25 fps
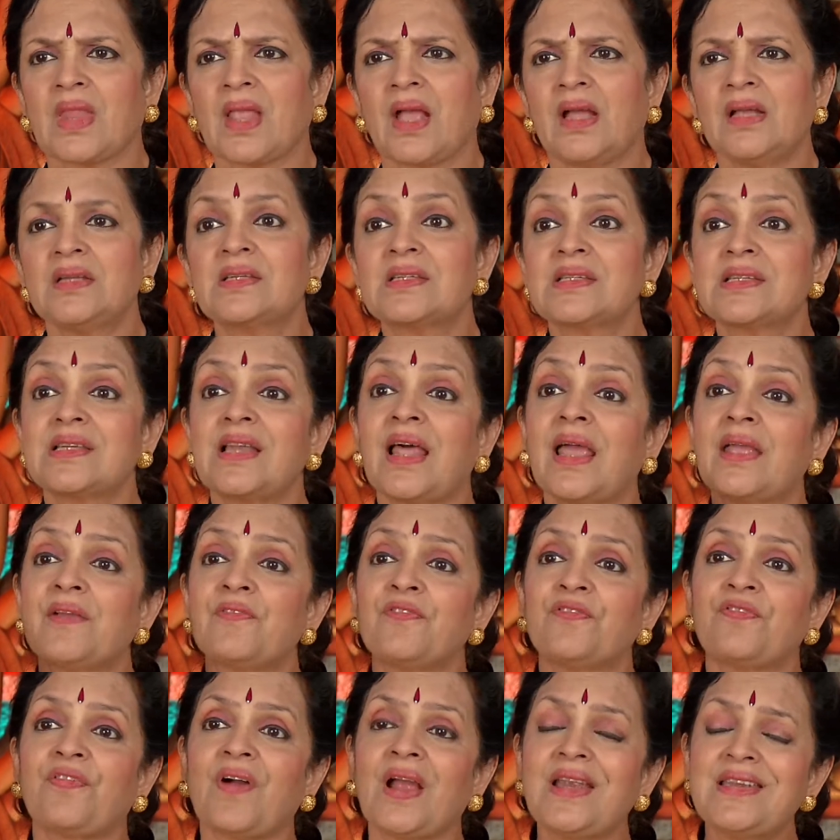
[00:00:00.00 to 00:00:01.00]
It's like
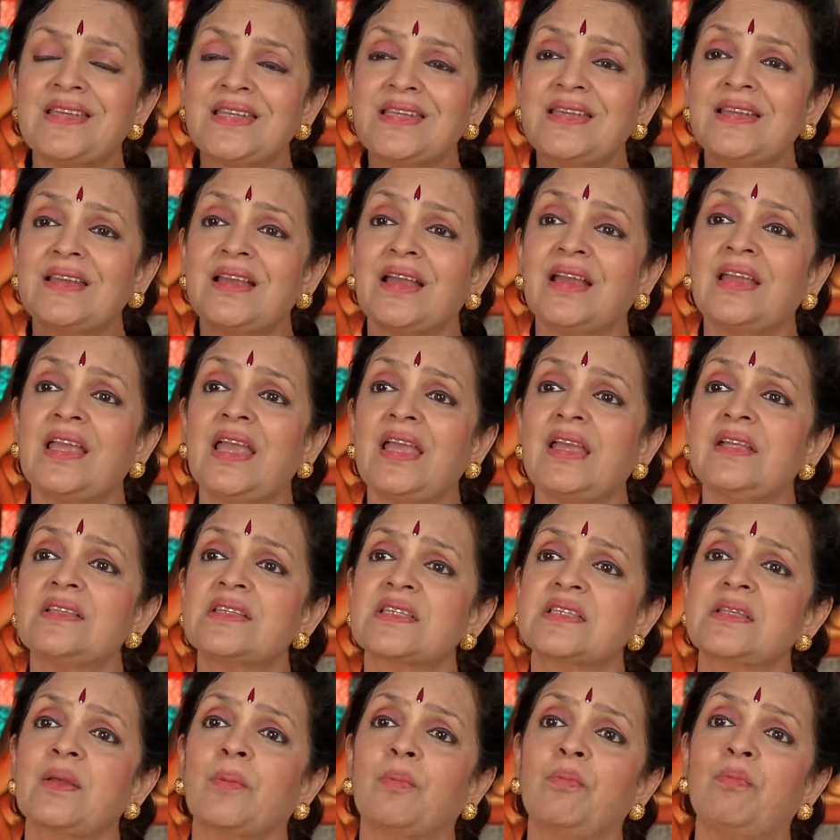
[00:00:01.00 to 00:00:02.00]
fighting
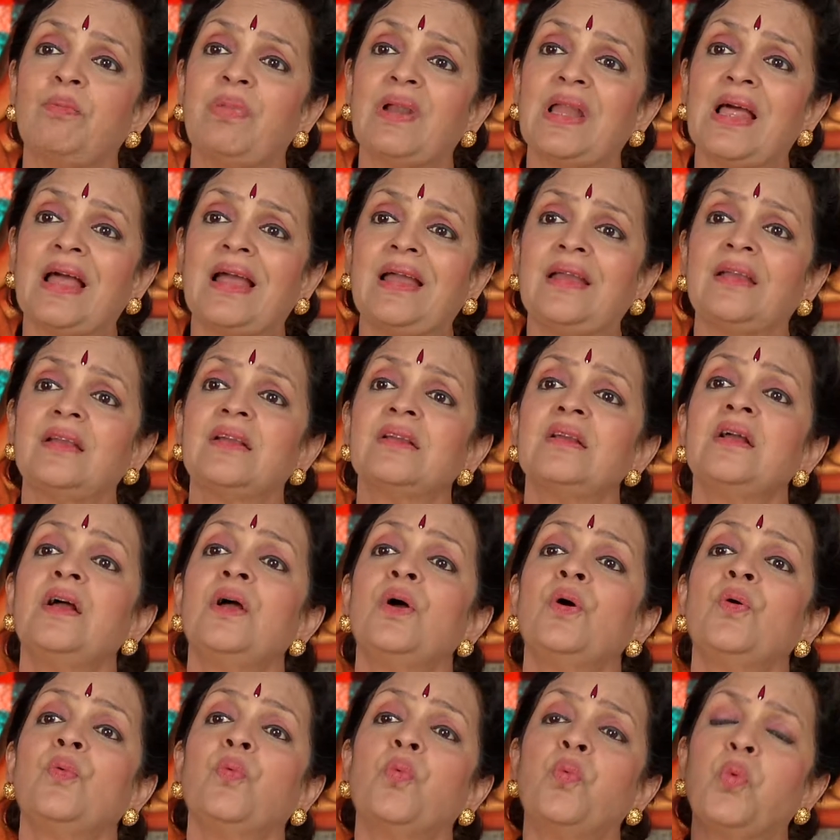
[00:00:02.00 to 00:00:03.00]
against the blank
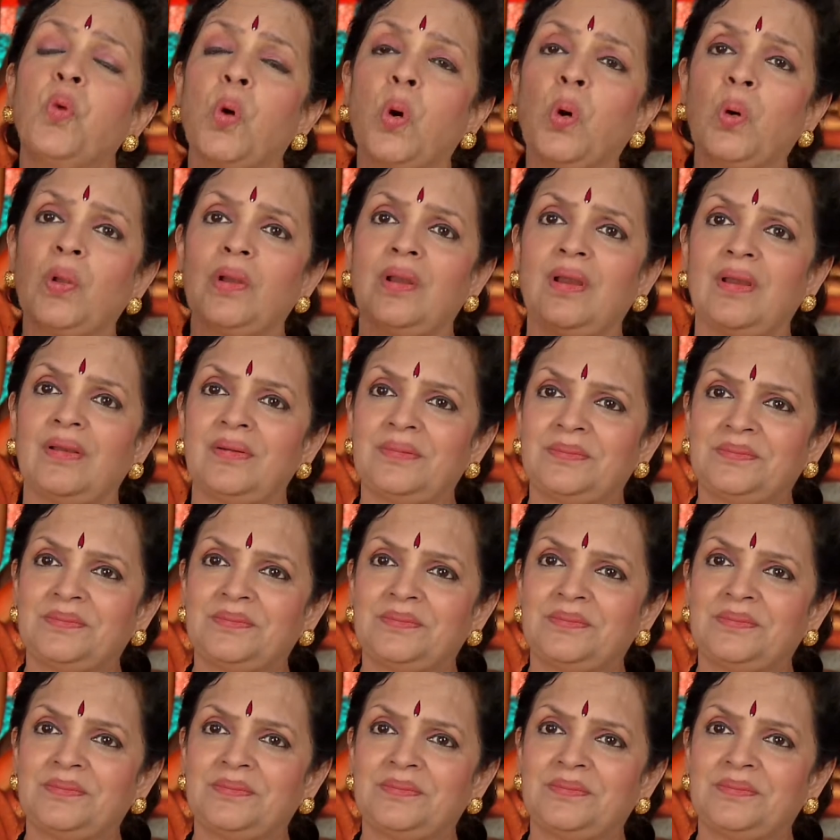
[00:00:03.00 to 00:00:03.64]
wall.